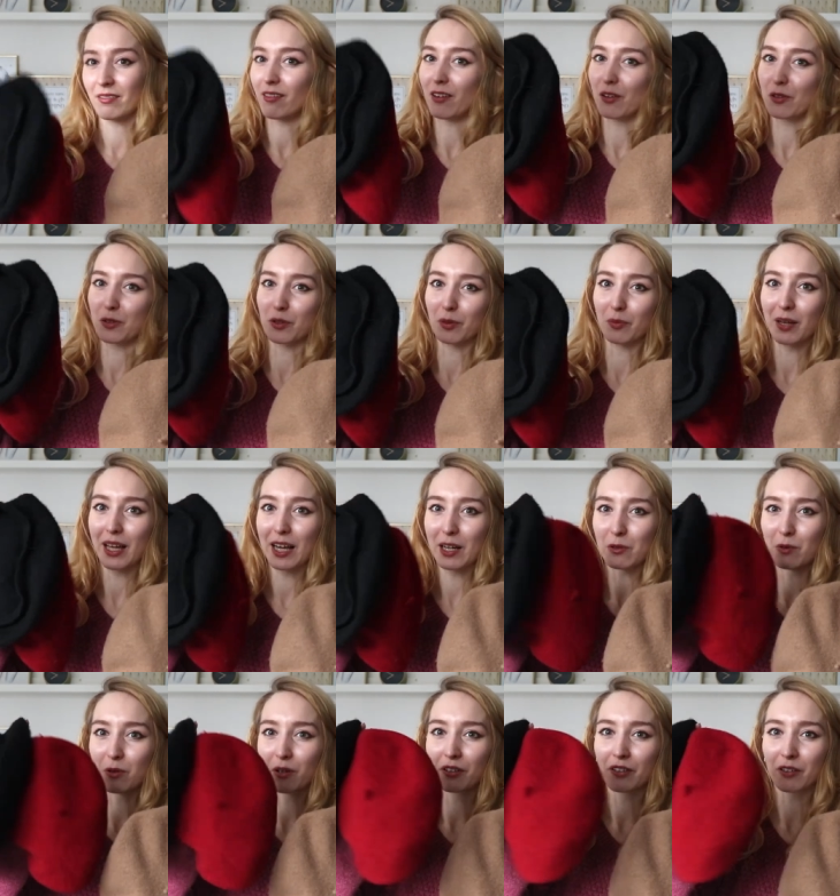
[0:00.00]
also a
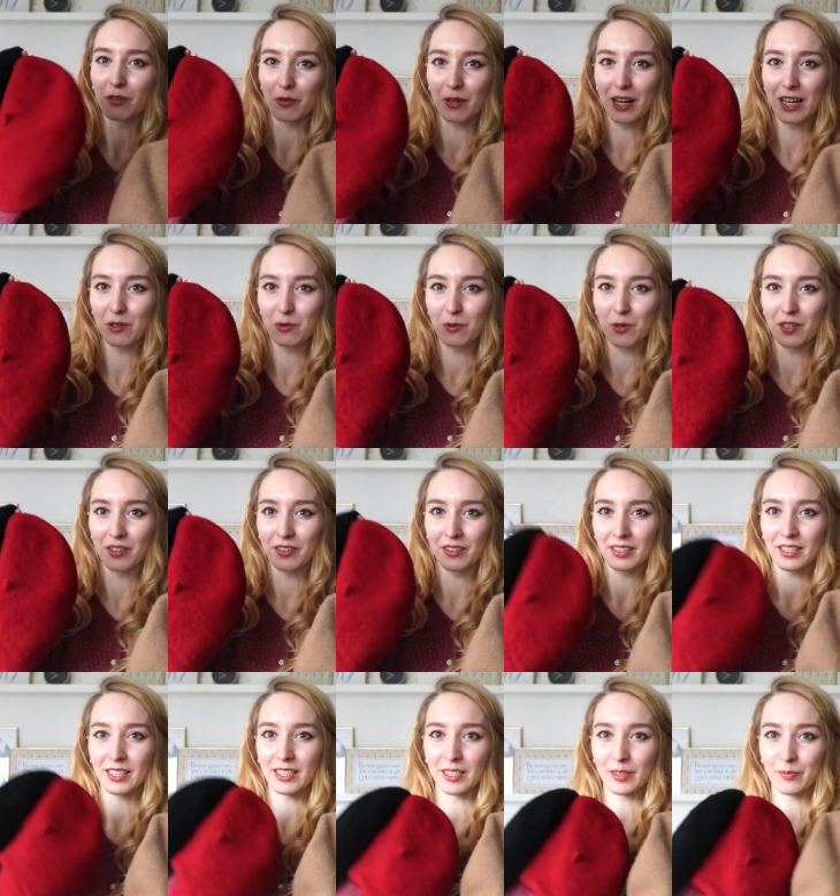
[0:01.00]
black one, a red
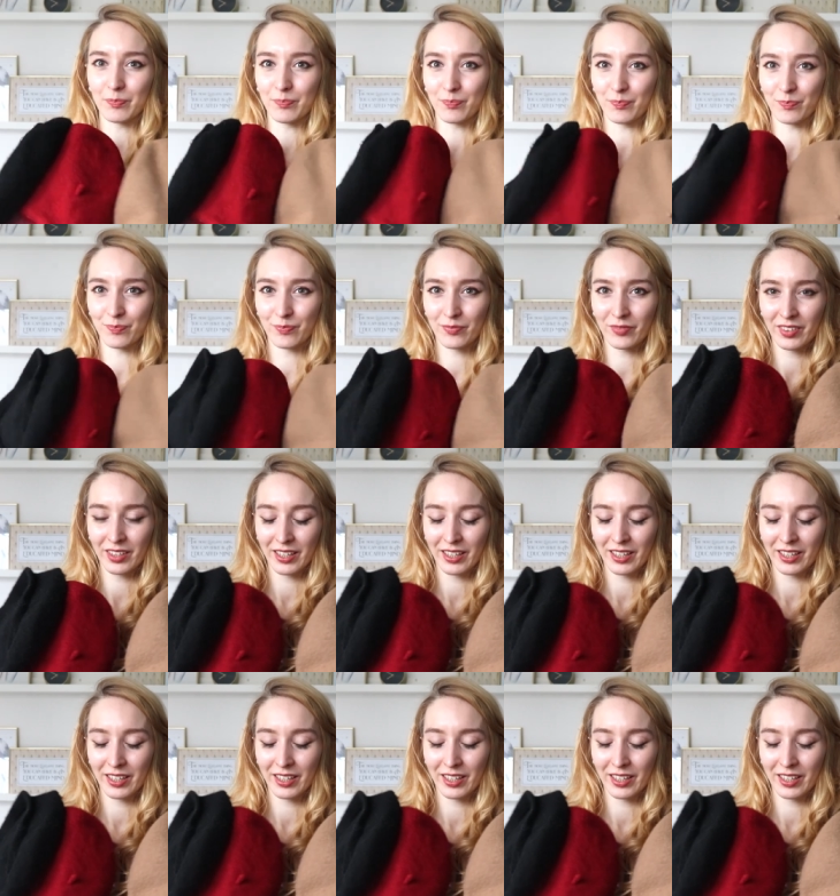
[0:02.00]
one, um,